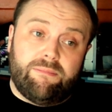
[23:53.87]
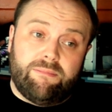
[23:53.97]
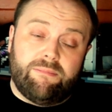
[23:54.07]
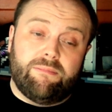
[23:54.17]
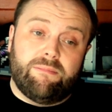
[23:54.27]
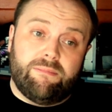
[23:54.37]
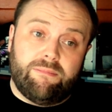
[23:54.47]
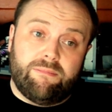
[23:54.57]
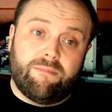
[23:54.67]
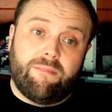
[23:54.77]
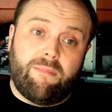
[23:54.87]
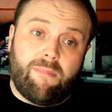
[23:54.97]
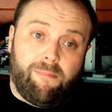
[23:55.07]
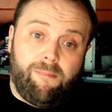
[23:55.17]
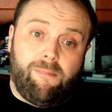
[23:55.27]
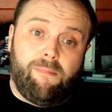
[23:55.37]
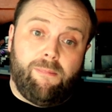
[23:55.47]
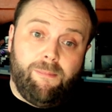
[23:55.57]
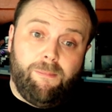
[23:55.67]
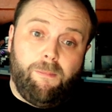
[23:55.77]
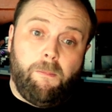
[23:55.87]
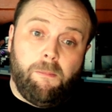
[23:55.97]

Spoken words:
(no one is talking)